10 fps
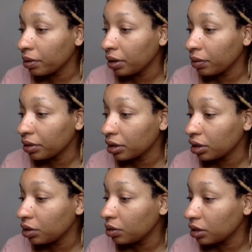in with the
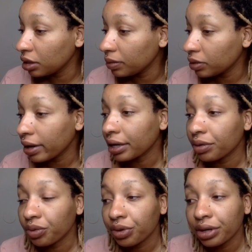Q-tip so I
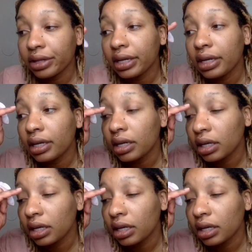can really